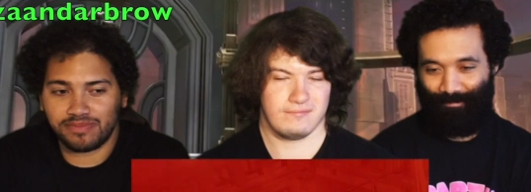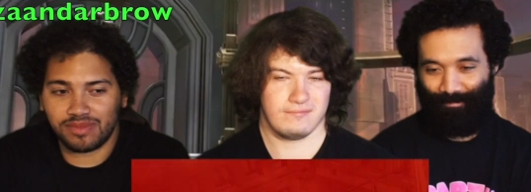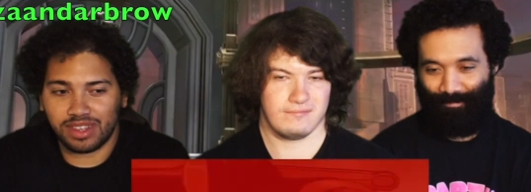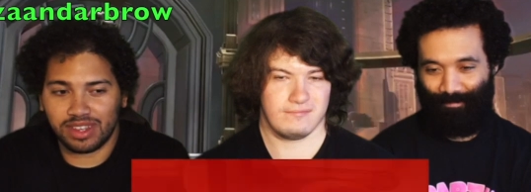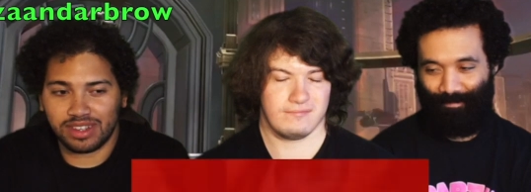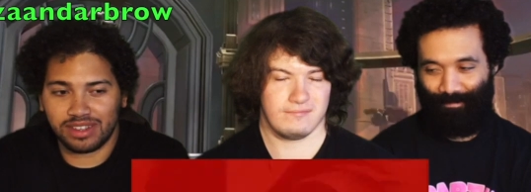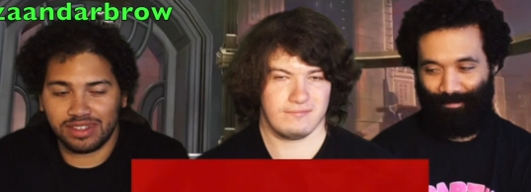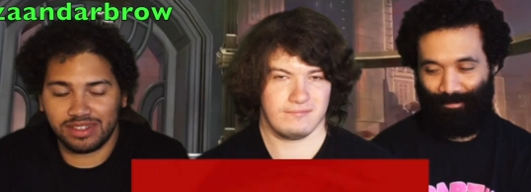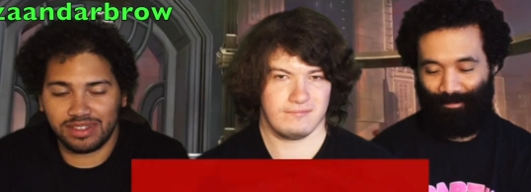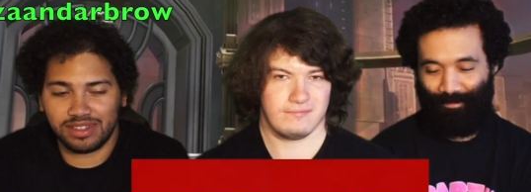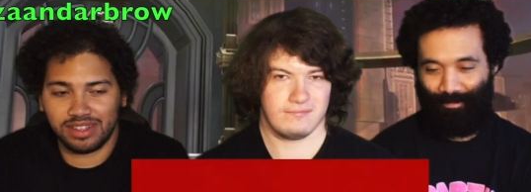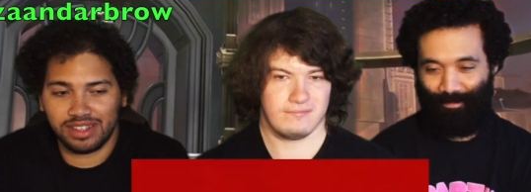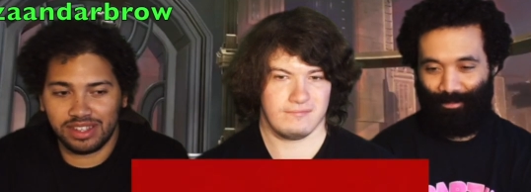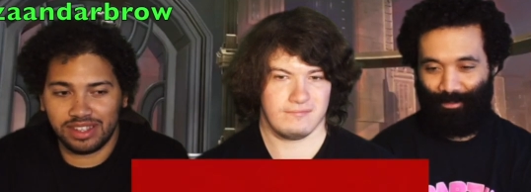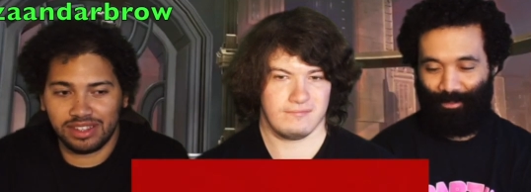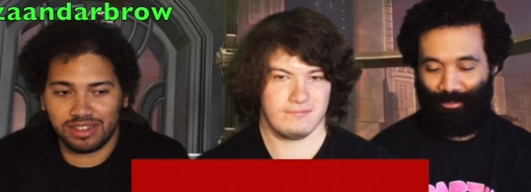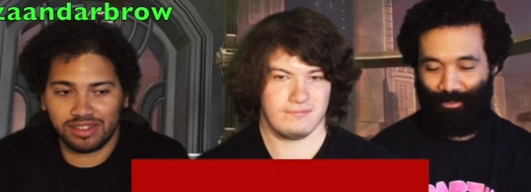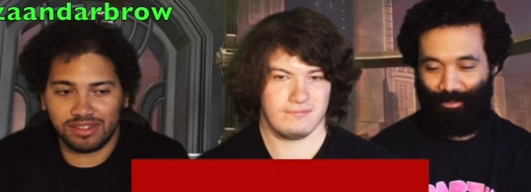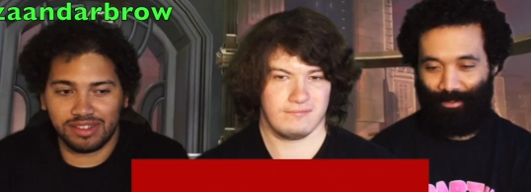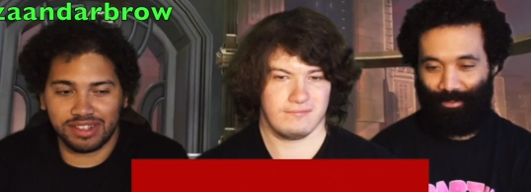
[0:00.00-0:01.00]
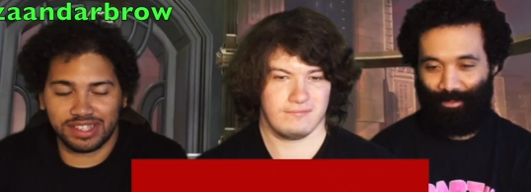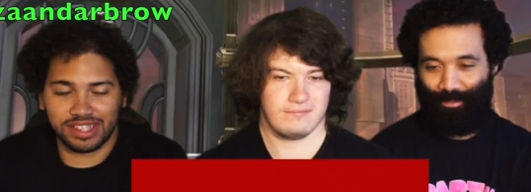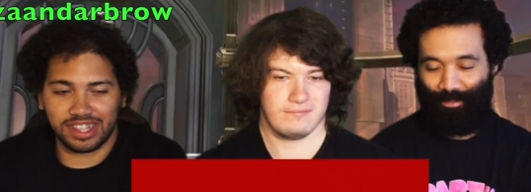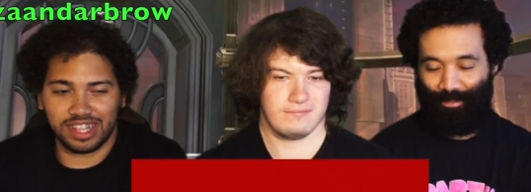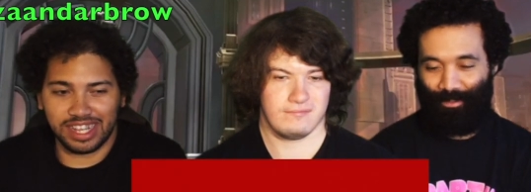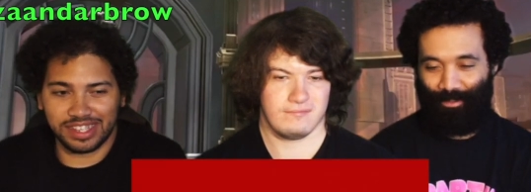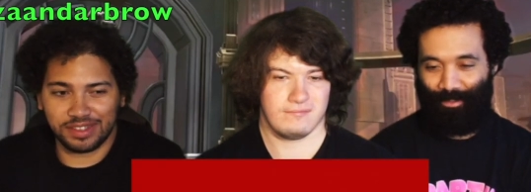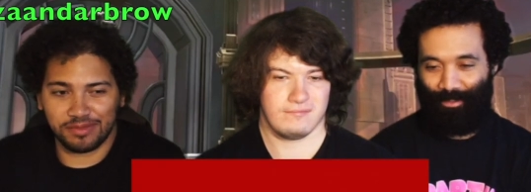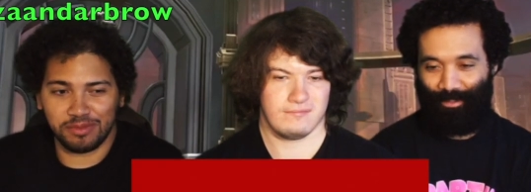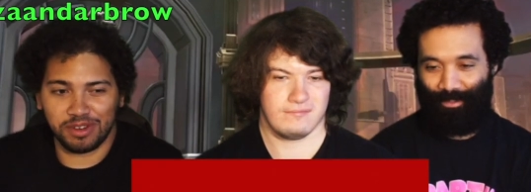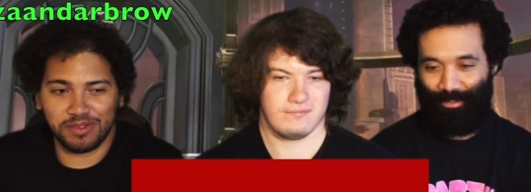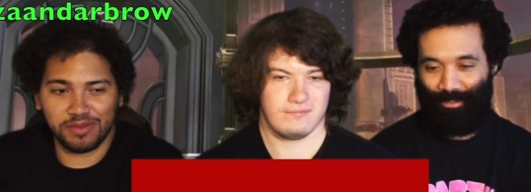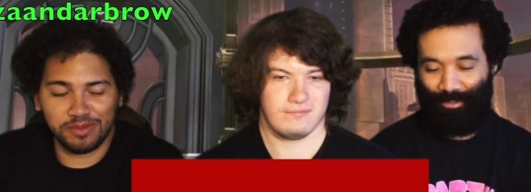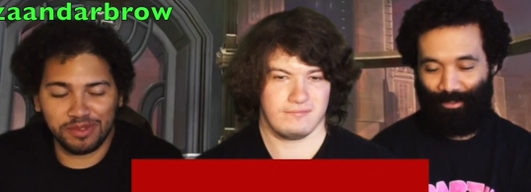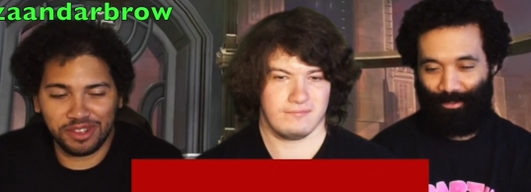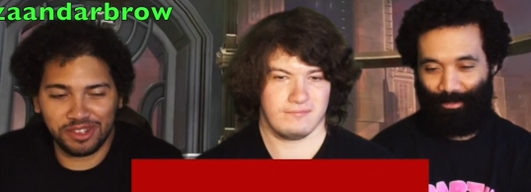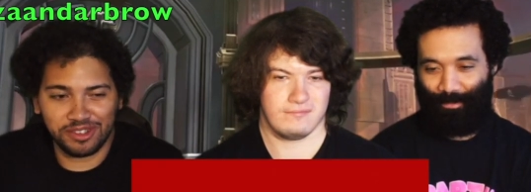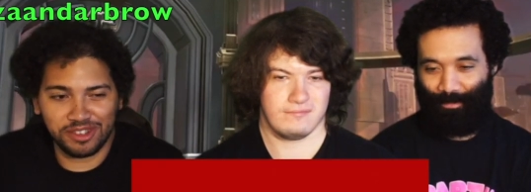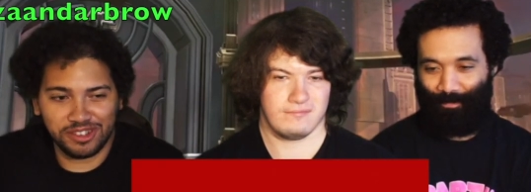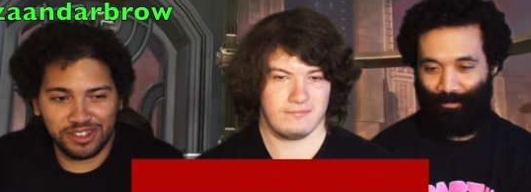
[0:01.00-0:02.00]
Speaker 1: Of course, the classic
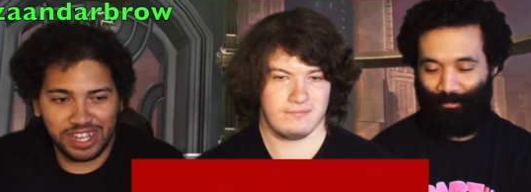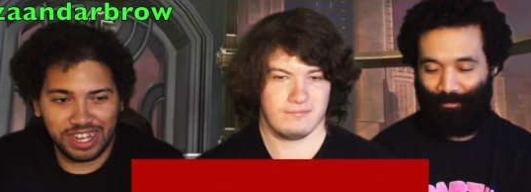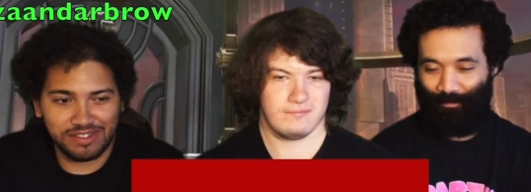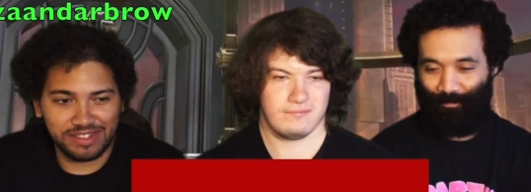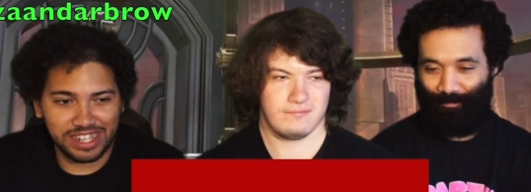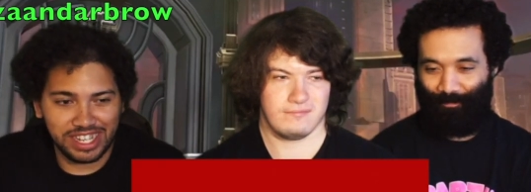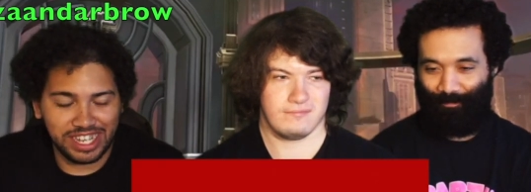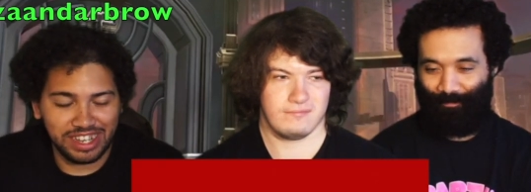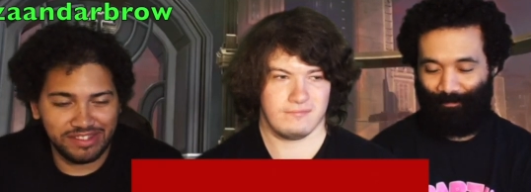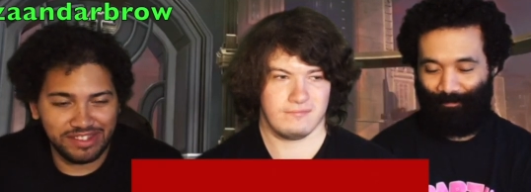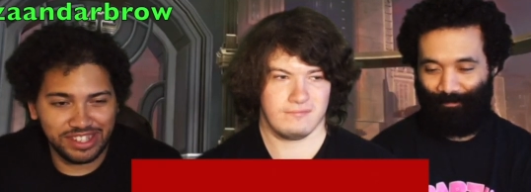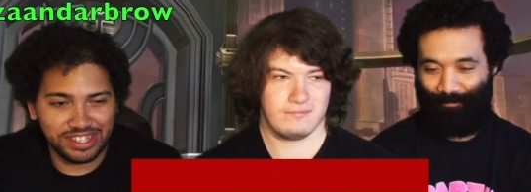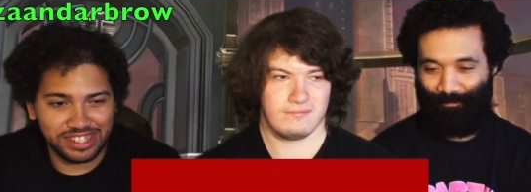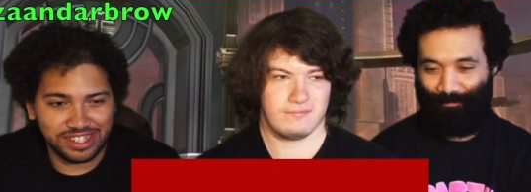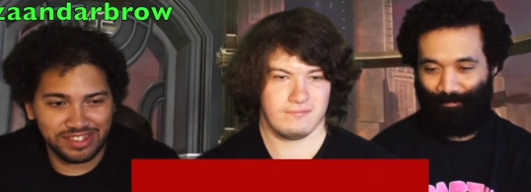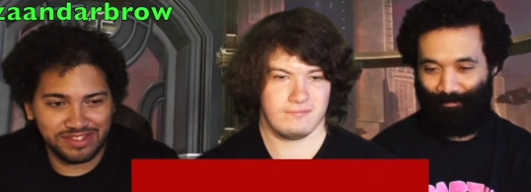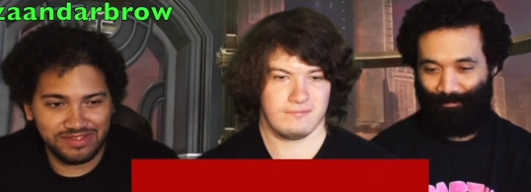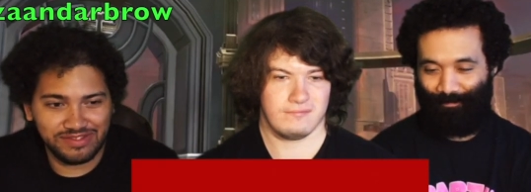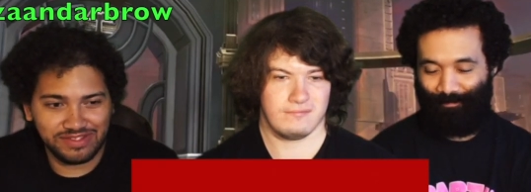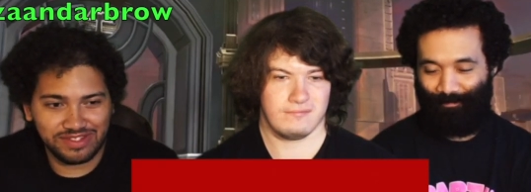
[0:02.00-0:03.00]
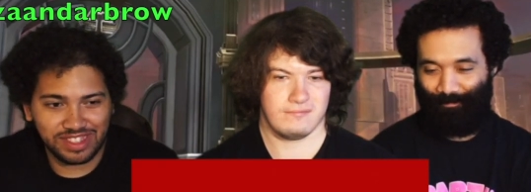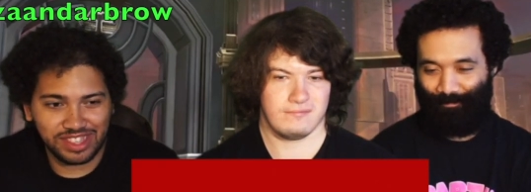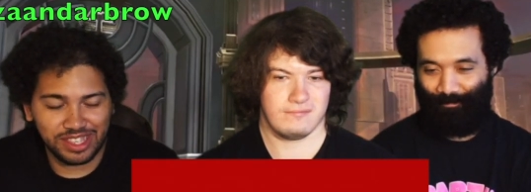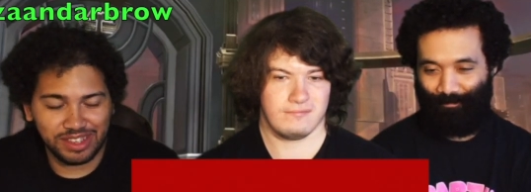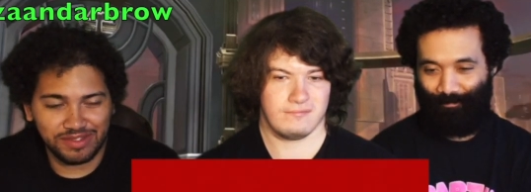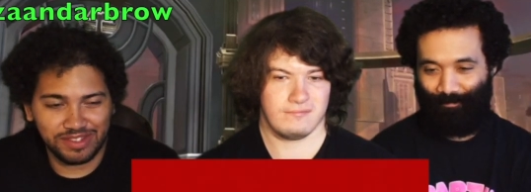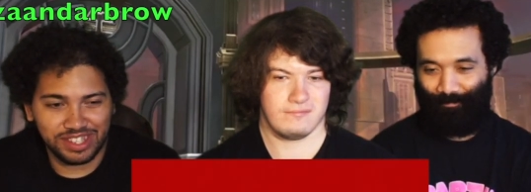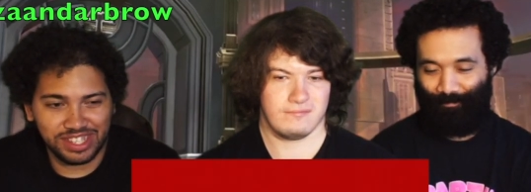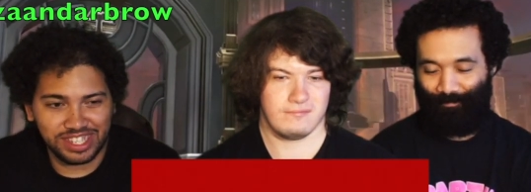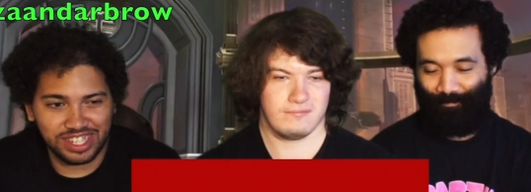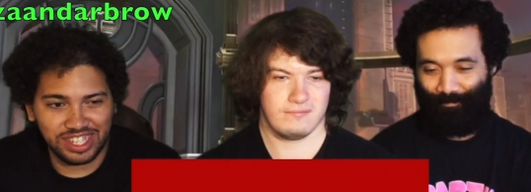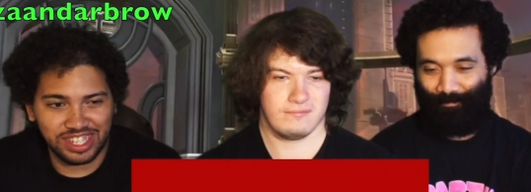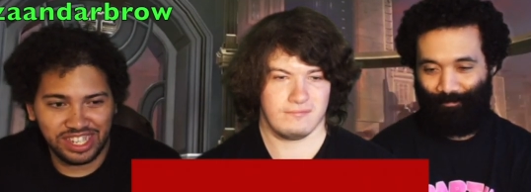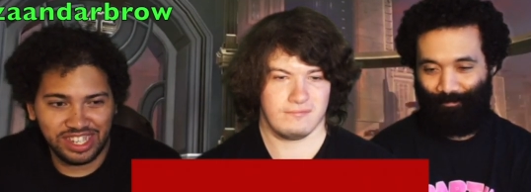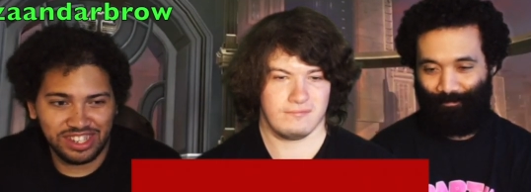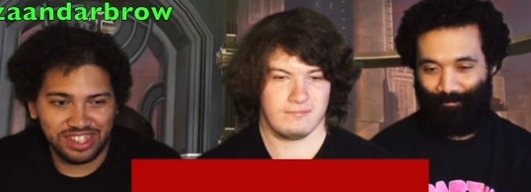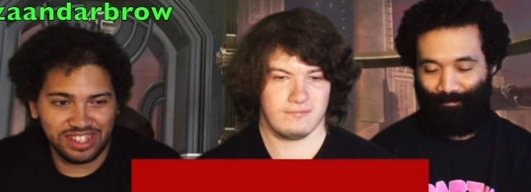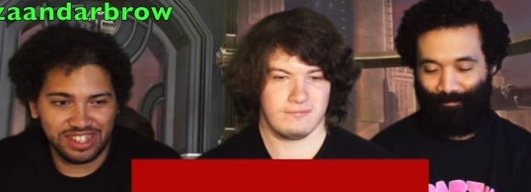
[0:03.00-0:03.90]
logo, have to have it. Love to see it.